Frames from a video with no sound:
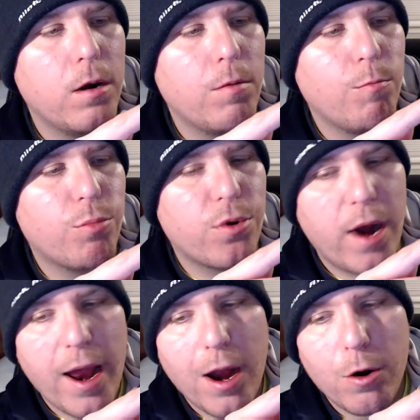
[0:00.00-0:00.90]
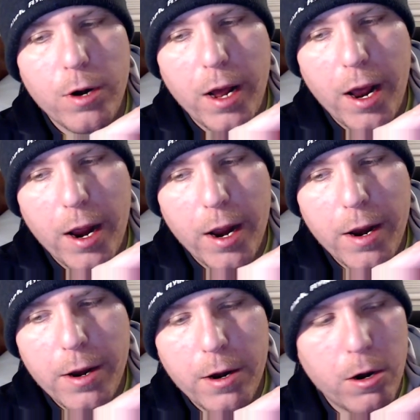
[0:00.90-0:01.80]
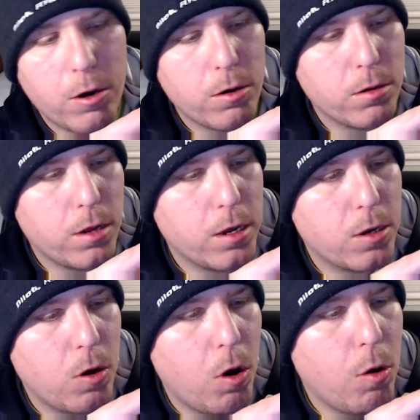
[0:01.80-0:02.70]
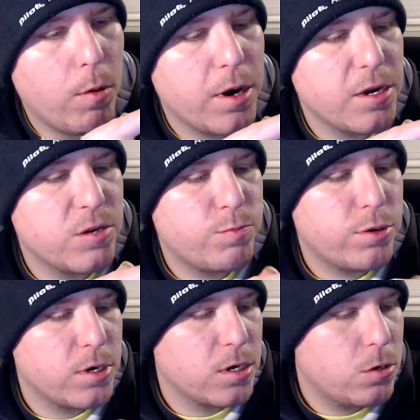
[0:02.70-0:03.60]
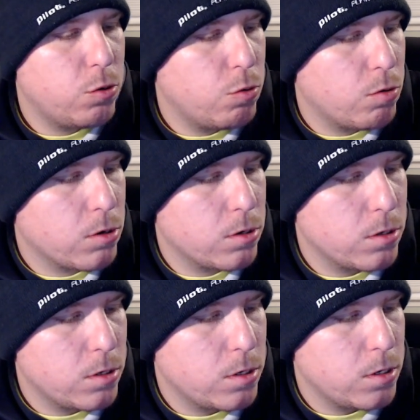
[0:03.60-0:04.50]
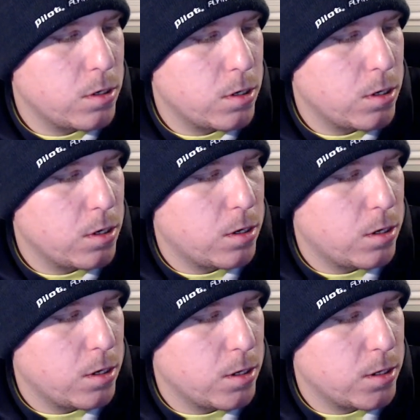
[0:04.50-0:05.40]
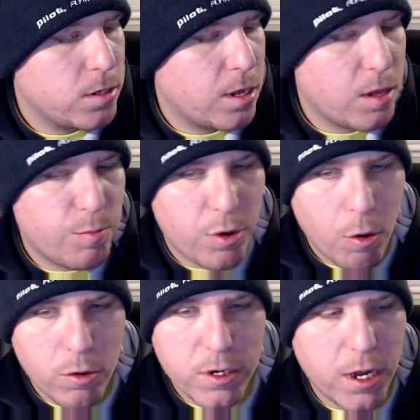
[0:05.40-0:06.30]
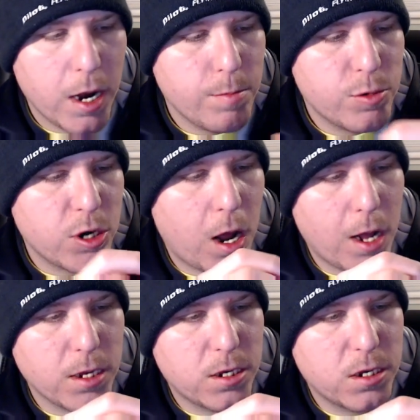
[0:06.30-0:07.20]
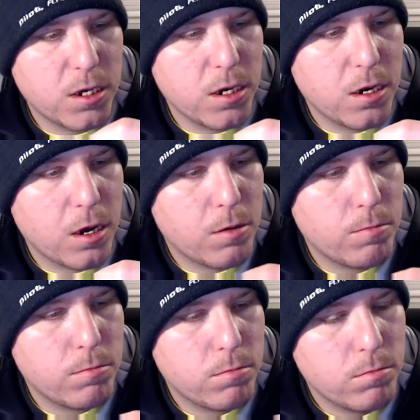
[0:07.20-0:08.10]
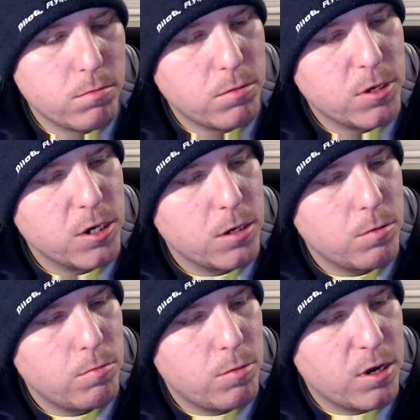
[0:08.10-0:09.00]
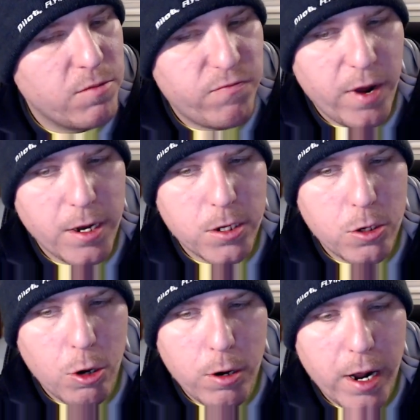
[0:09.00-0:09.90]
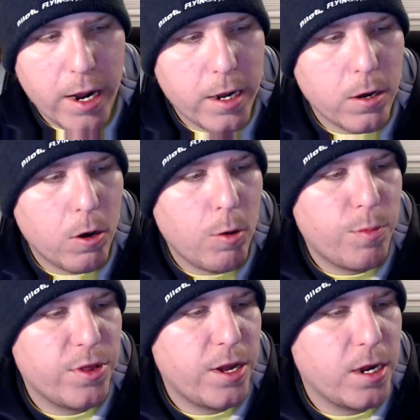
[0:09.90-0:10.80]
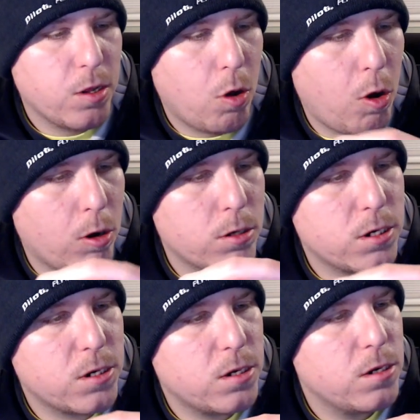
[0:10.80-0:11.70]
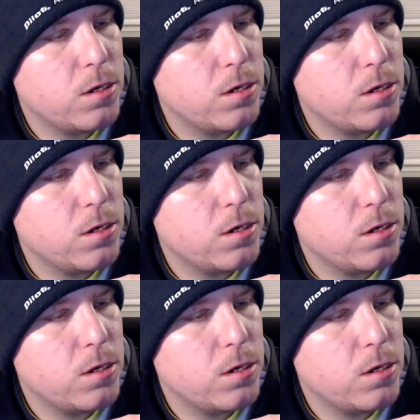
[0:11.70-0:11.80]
brown hair, like always, pretty cool. He's like the prototype John Cena when he faced Kurt Angle, but then he lost.